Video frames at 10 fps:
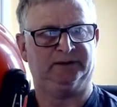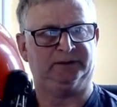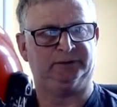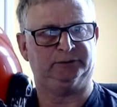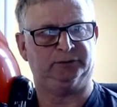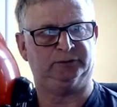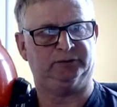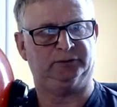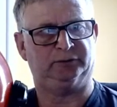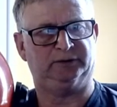are
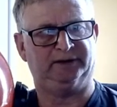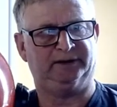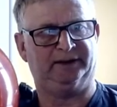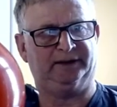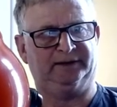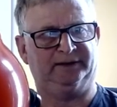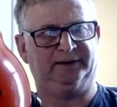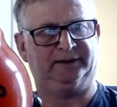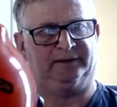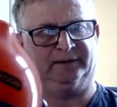all in the
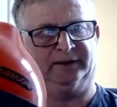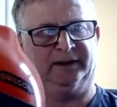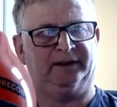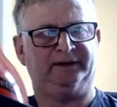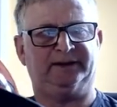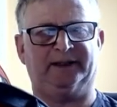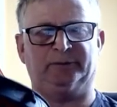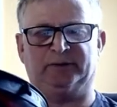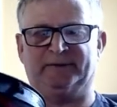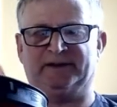
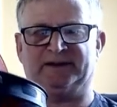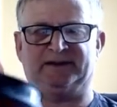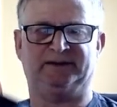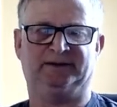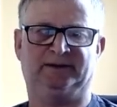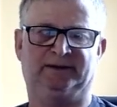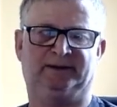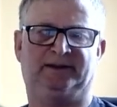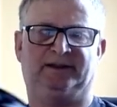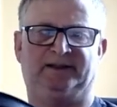downward position,
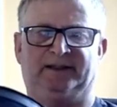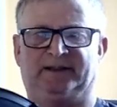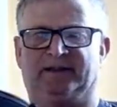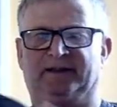and that